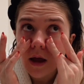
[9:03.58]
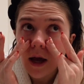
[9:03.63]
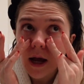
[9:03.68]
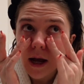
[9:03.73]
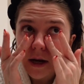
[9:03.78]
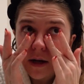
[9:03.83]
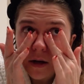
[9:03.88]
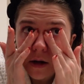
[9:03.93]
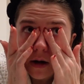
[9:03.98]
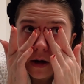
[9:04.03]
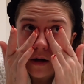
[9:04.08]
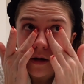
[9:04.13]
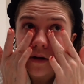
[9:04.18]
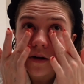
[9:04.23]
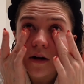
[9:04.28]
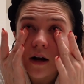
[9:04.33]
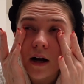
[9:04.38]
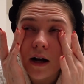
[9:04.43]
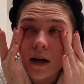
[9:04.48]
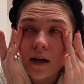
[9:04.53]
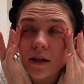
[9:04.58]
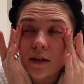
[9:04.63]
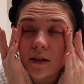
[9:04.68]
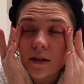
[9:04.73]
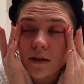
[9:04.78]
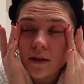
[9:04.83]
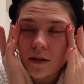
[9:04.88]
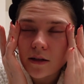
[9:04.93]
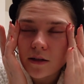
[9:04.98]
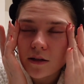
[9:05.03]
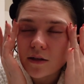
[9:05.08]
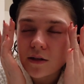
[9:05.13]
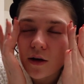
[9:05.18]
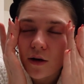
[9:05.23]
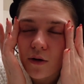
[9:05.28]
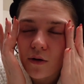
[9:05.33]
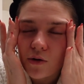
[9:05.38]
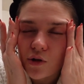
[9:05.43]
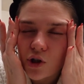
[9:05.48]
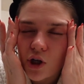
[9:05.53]
at your under eyes because it's
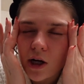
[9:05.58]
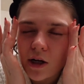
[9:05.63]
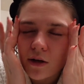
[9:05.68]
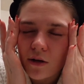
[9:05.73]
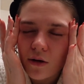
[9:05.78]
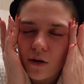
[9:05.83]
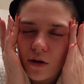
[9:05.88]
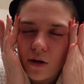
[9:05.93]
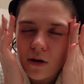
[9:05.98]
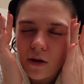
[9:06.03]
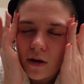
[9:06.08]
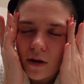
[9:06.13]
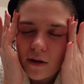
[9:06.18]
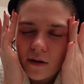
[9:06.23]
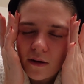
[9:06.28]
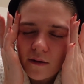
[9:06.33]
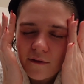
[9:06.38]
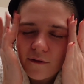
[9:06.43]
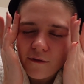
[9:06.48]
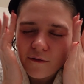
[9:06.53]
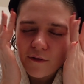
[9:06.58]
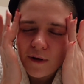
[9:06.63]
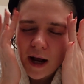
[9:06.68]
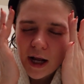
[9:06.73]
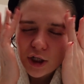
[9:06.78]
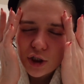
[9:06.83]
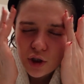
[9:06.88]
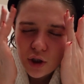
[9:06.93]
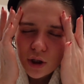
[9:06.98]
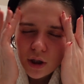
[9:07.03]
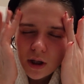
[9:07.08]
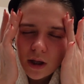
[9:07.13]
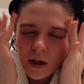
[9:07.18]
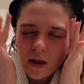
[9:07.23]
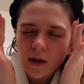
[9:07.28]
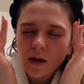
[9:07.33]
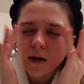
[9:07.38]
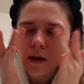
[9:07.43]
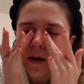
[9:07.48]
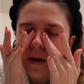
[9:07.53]
so gentle, fragile.
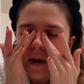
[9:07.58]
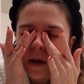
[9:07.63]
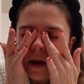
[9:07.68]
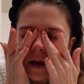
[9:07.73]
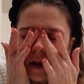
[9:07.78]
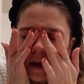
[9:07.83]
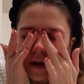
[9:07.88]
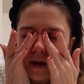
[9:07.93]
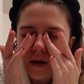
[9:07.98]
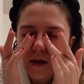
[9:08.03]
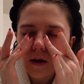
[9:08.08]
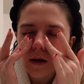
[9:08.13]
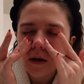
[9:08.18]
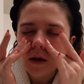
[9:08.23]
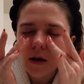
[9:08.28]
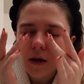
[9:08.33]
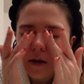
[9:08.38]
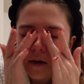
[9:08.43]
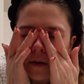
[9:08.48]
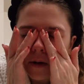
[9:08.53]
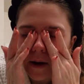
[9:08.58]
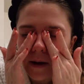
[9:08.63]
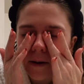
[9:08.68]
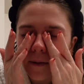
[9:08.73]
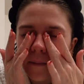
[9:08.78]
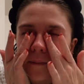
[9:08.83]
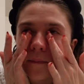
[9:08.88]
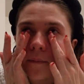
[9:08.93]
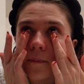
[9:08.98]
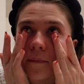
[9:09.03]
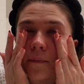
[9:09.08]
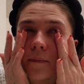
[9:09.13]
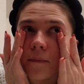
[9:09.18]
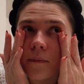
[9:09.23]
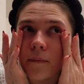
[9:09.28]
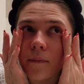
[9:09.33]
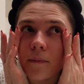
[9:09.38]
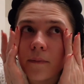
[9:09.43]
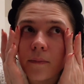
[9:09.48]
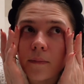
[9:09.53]
Okay,
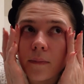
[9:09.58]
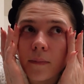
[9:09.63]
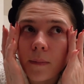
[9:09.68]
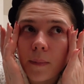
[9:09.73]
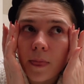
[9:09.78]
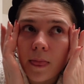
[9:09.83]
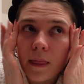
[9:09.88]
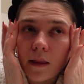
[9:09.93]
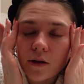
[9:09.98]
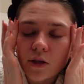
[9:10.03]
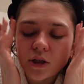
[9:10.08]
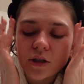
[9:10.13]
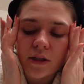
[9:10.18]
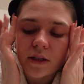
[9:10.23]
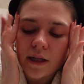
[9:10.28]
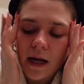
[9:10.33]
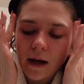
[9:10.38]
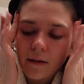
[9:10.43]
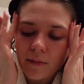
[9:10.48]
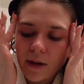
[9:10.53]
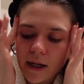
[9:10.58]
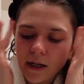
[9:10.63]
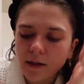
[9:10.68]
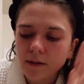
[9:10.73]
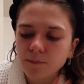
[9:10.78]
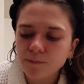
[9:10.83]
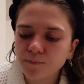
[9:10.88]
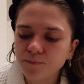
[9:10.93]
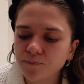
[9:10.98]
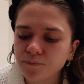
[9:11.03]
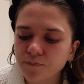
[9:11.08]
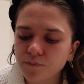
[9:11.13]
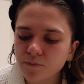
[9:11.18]
just dab that in.